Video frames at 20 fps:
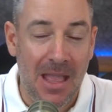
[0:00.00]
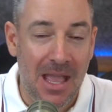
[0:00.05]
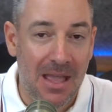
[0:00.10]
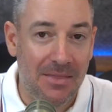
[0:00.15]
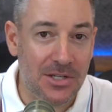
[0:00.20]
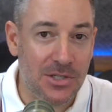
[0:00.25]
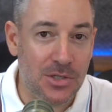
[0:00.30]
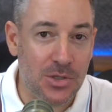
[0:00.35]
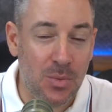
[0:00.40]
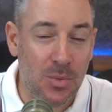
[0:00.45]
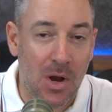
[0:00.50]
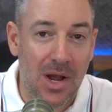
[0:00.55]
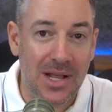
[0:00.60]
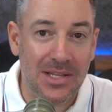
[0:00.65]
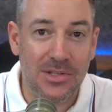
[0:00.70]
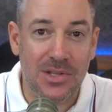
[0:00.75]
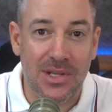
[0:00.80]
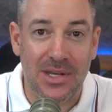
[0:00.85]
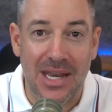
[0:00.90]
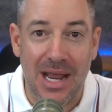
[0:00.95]
And this is why
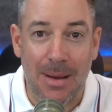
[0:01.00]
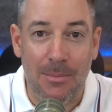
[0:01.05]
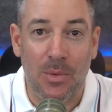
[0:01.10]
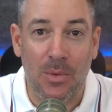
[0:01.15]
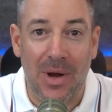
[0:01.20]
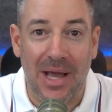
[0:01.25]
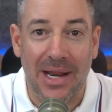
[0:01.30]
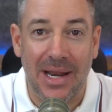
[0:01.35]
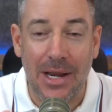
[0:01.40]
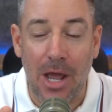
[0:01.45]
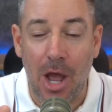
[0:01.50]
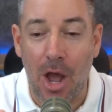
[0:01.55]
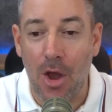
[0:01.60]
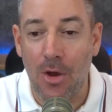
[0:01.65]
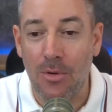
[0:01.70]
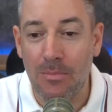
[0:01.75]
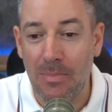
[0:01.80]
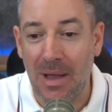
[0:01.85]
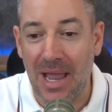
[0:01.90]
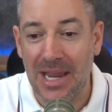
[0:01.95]
it's the number one
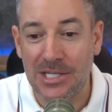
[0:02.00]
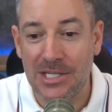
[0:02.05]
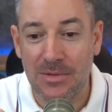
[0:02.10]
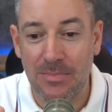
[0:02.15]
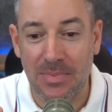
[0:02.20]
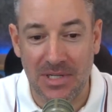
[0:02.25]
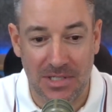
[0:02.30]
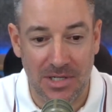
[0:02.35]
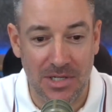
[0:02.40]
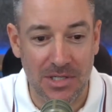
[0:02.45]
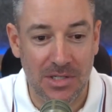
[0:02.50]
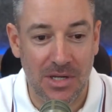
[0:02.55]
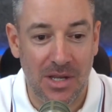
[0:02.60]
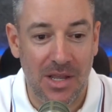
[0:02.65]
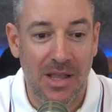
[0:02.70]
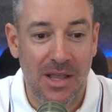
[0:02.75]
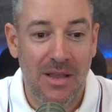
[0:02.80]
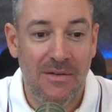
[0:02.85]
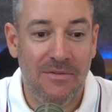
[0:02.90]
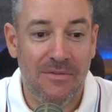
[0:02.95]
home-based business
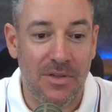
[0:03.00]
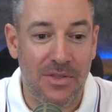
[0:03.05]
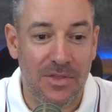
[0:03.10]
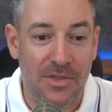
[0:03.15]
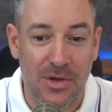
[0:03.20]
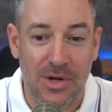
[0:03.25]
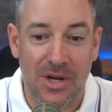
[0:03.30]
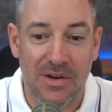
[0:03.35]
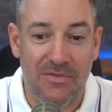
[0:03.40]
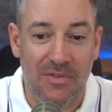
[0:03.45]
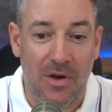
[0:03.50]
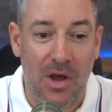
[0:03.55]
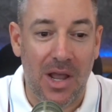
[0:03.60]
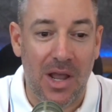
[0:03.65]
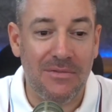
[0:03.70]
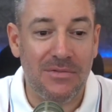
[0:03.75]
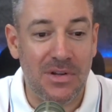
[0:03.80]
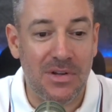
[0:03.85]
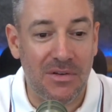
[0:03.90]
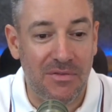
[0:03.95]
for
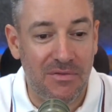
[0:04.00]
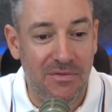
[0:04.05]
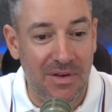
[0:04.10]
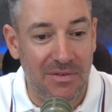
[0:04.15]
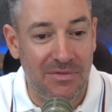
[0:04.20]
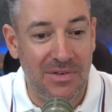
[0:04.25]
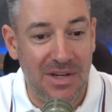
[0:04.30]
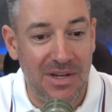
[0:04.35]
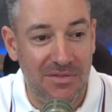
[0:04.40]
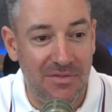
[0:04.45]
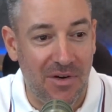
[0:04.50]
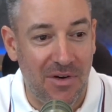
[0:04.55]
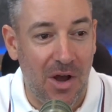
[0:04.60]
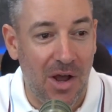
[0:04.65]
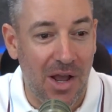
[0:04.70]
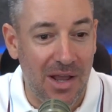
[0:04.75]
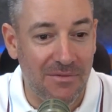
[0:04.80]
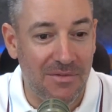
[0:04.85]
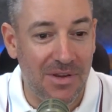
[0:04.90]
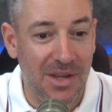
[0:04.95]
thirty-five to
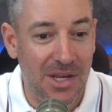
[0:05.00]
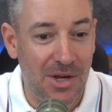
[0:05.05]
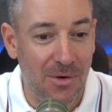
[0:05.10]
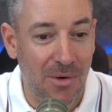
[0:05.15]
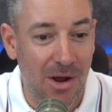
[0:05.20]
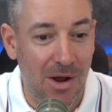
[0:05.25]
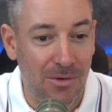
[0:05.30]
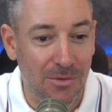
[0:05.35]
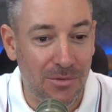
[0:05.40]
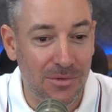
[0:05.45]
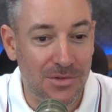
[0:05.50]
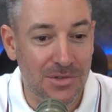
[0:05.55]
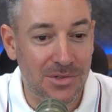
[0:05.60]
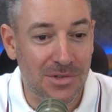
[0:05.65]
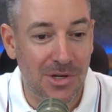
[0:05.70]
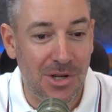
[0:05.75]
fifty-five-year-olds.